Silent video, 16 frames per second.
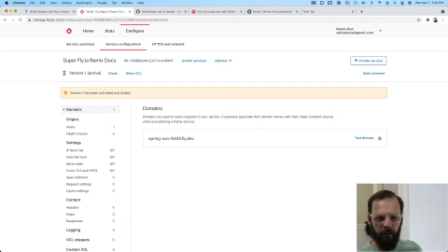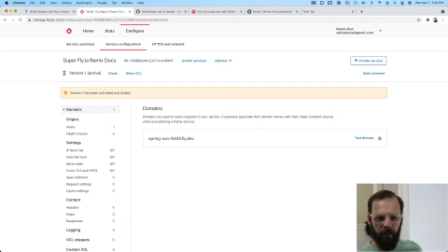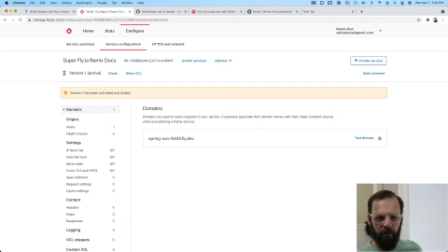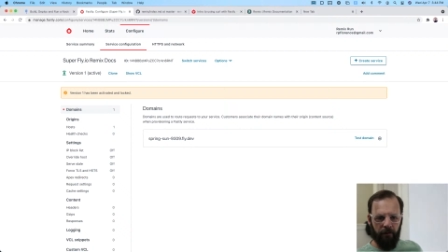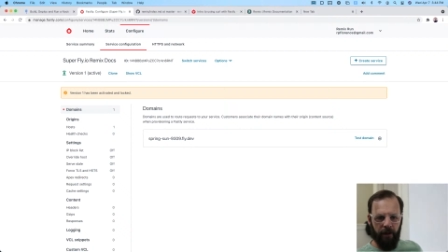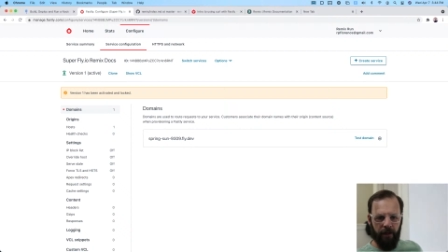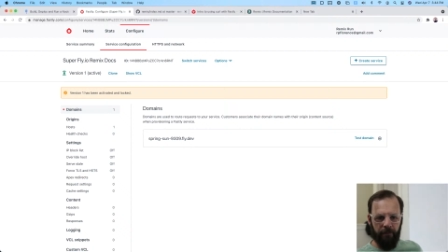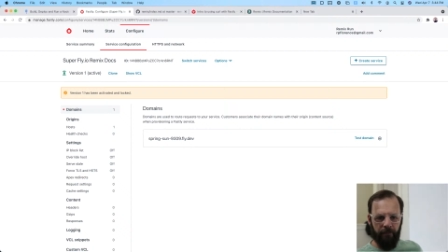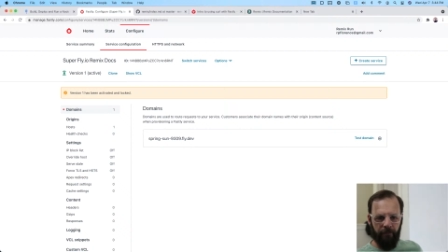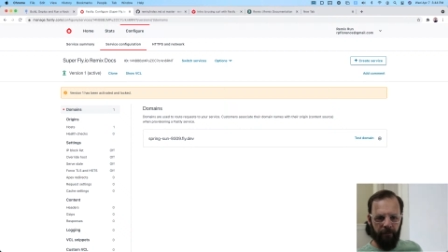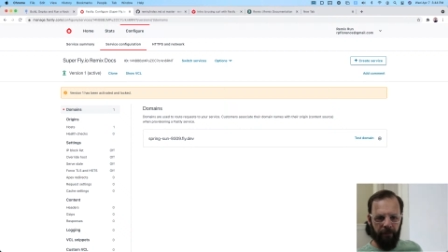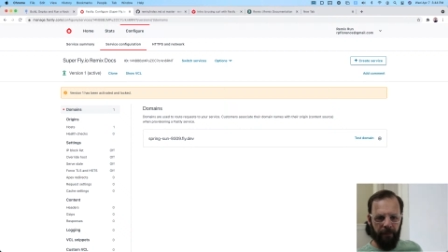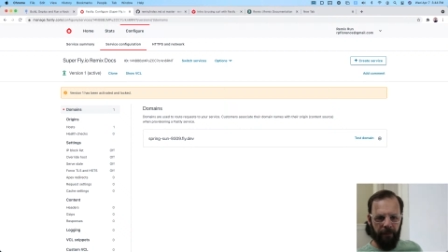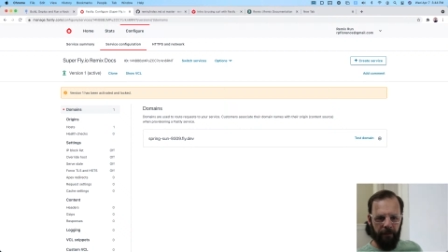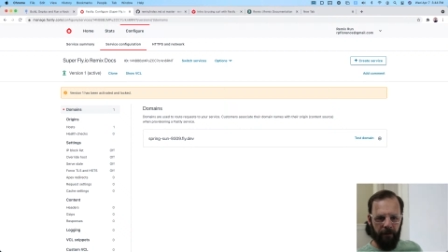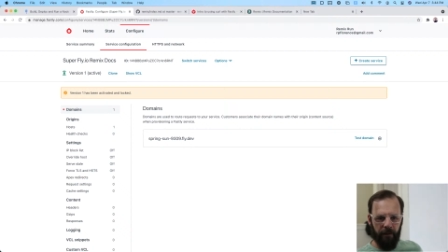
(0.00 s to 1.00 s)
All right,
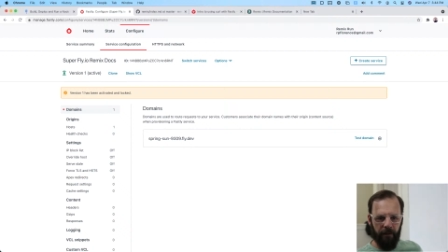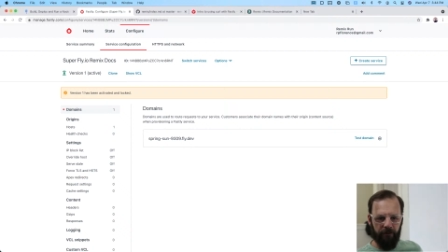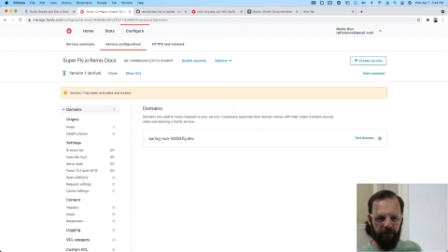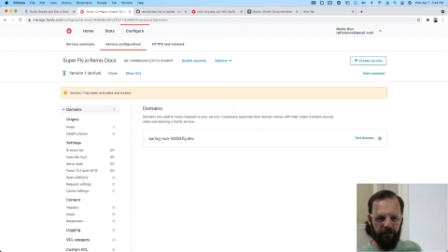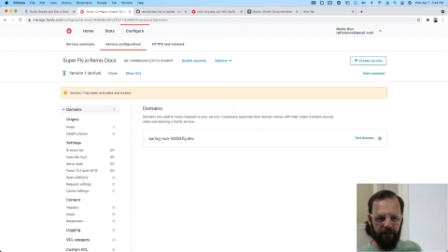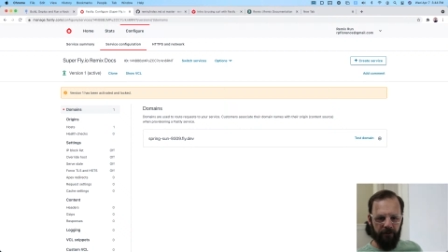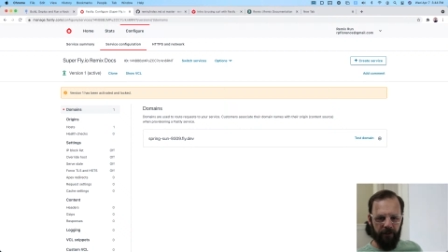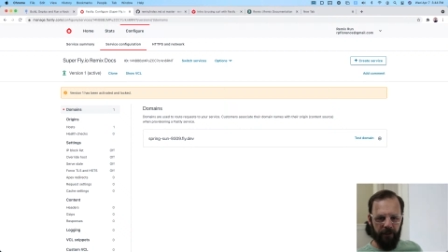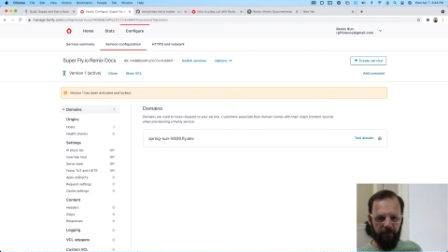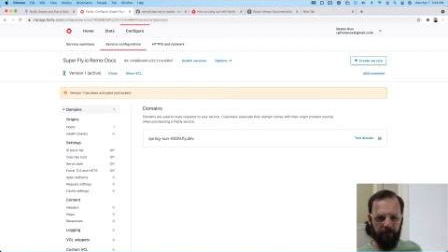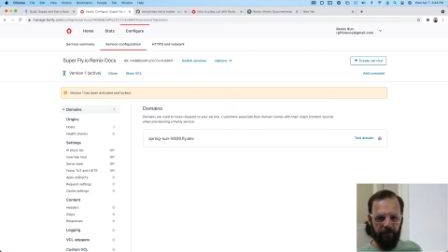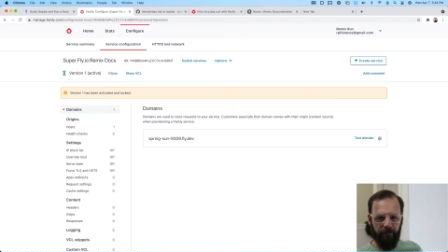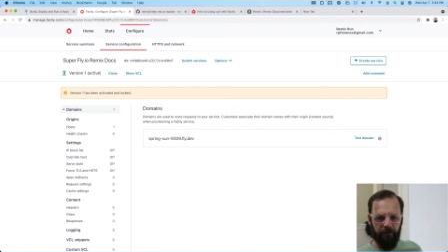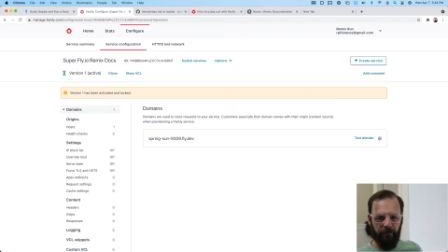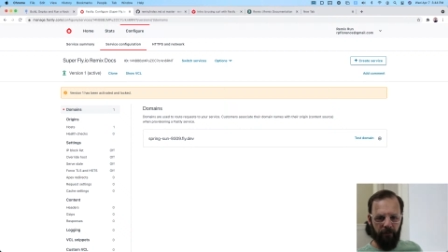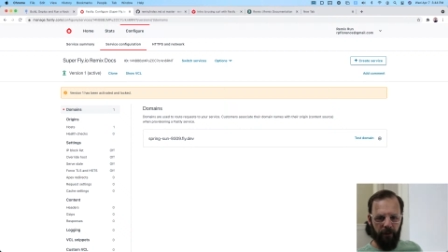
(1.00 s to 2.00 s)
I guess that's it.
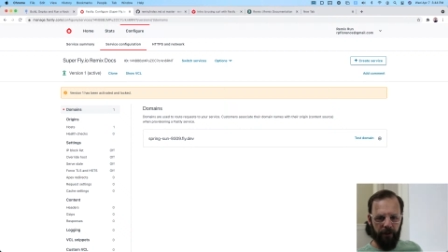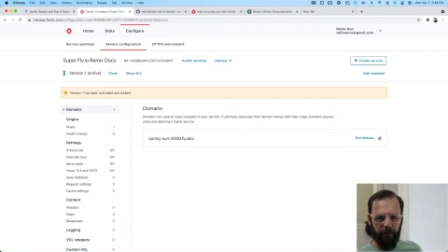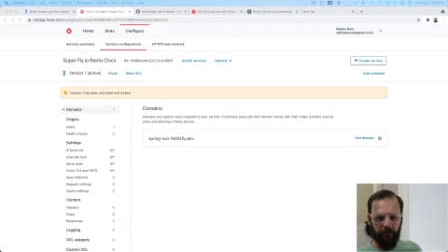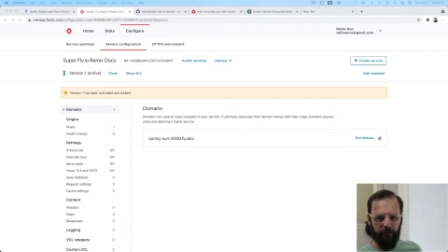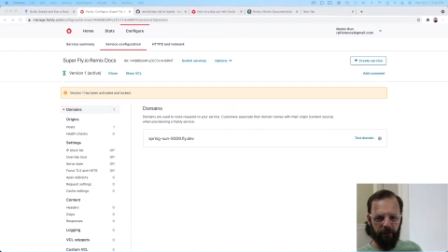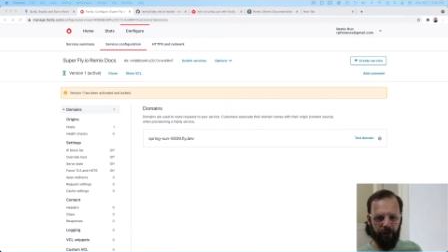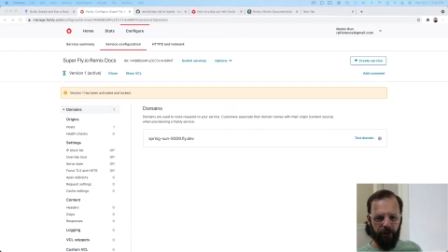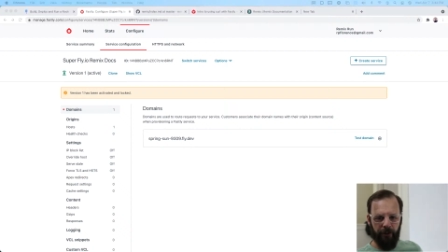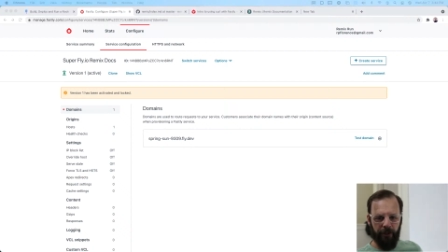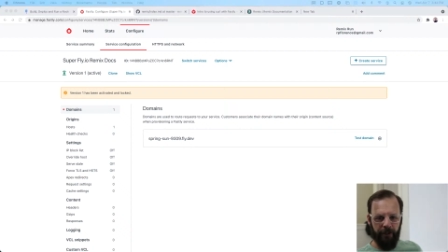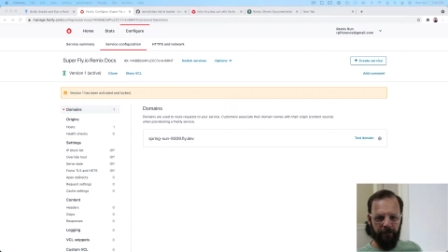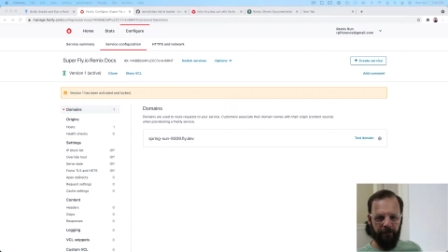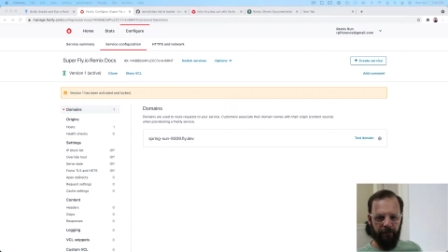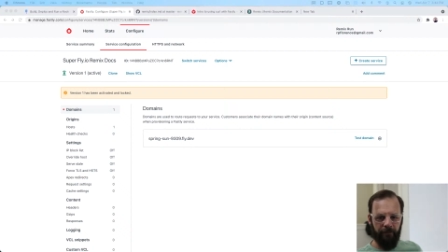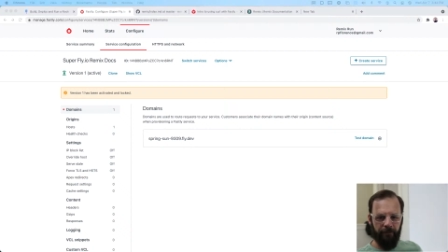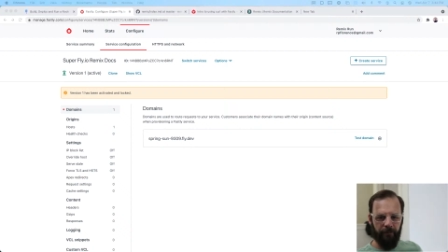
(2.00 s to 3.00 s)
Thanks for
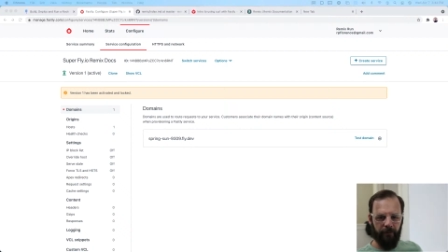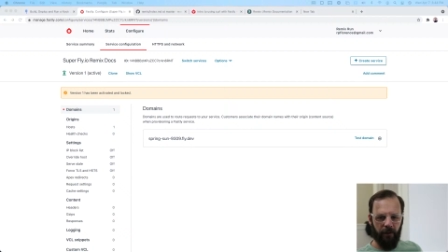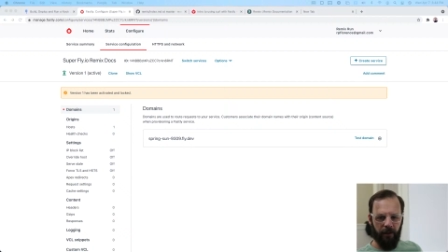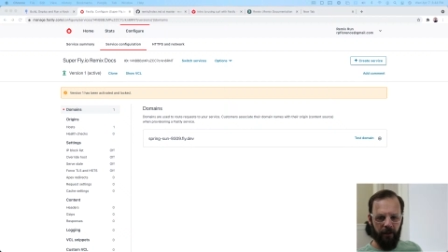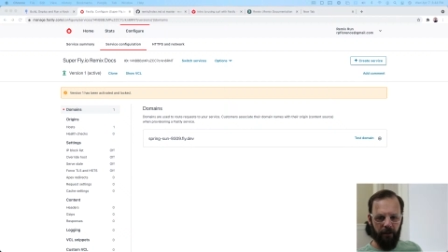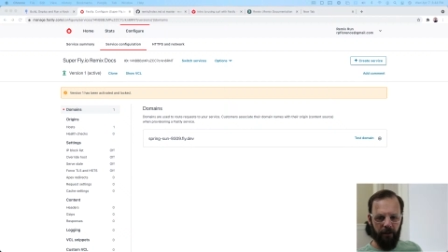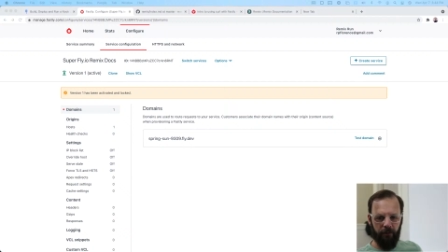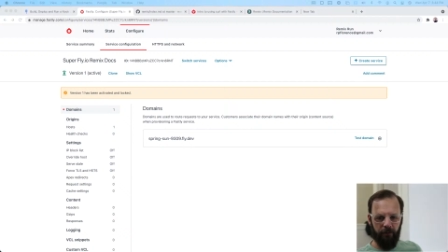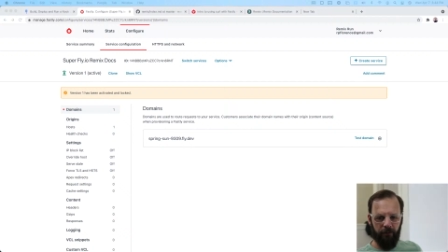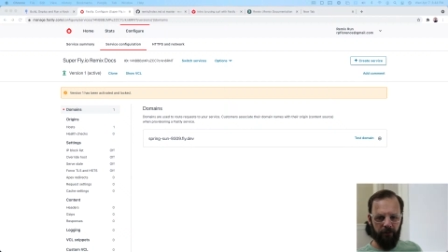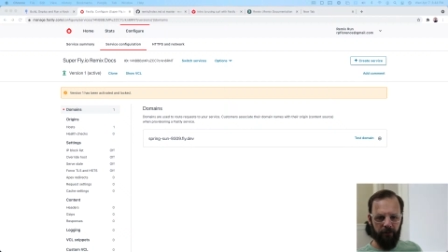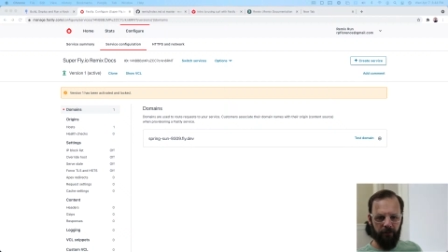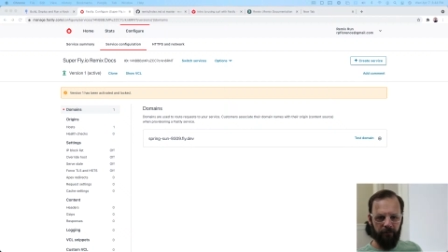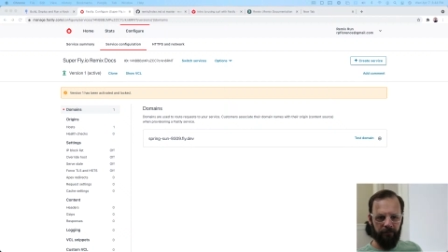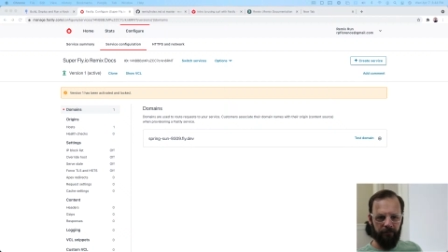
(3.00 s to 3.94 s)
joining. Adios.